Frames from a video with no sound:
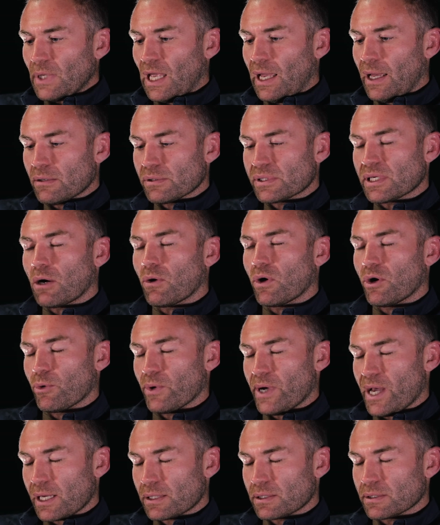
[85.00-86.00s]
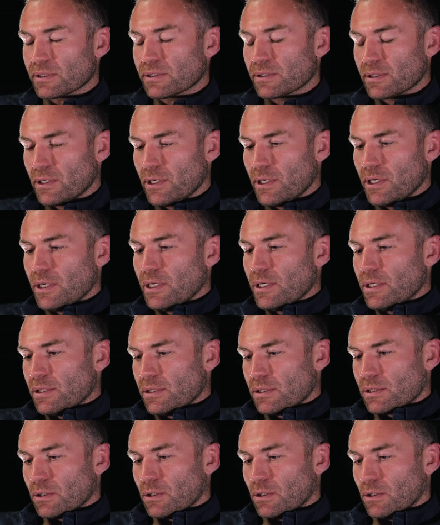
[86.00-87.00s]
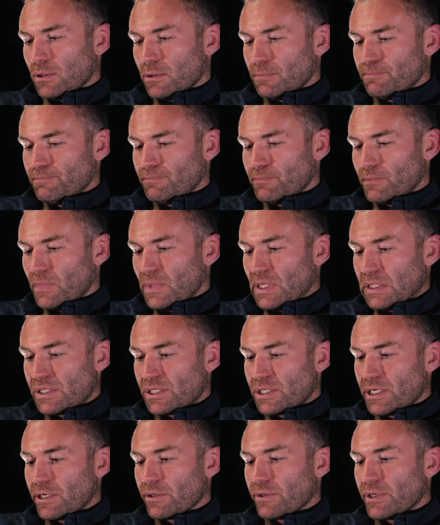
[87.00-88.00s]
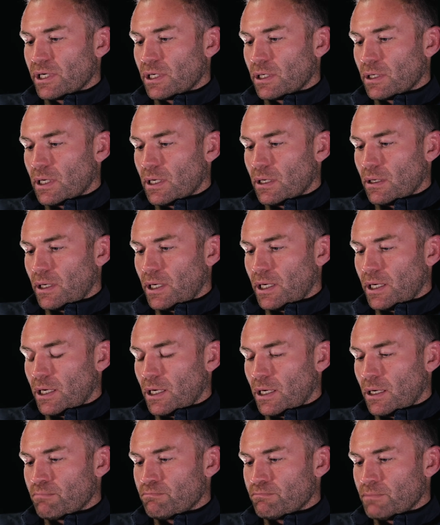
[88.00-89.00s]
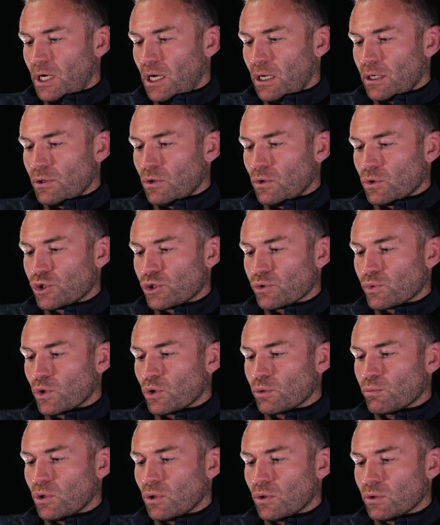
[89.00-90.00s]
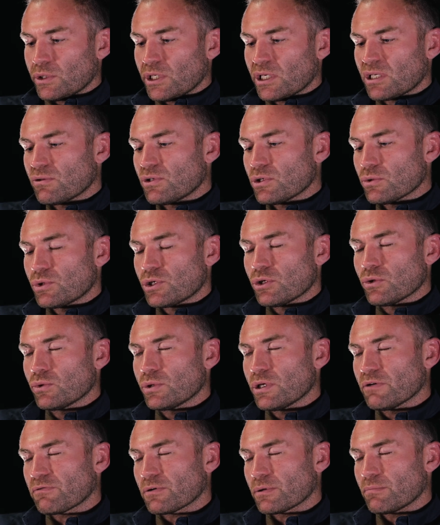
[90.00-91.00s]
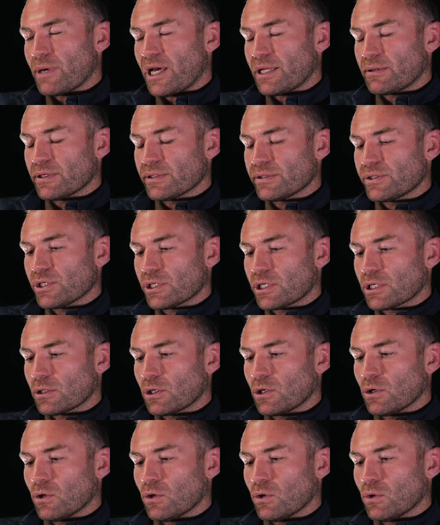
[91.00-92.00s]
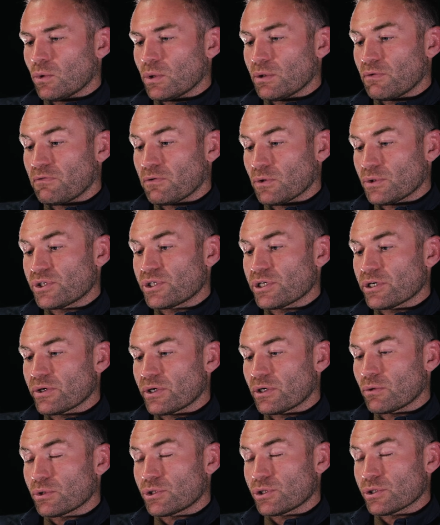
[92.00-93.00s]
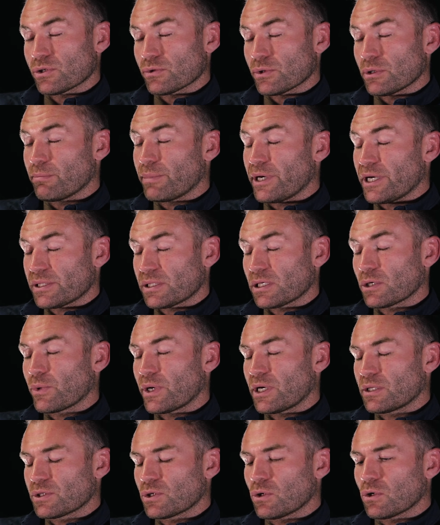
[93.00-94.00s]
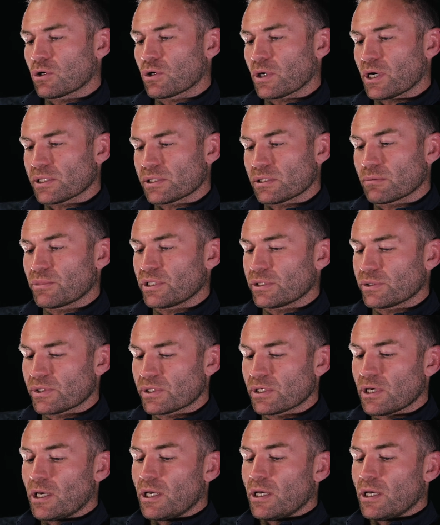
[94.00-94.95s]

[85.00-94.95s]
it was how I reacted. So the steering on an ocean rowing boat, you can do two different methods. You can go with foot steering, which is a real basic way to go across. It means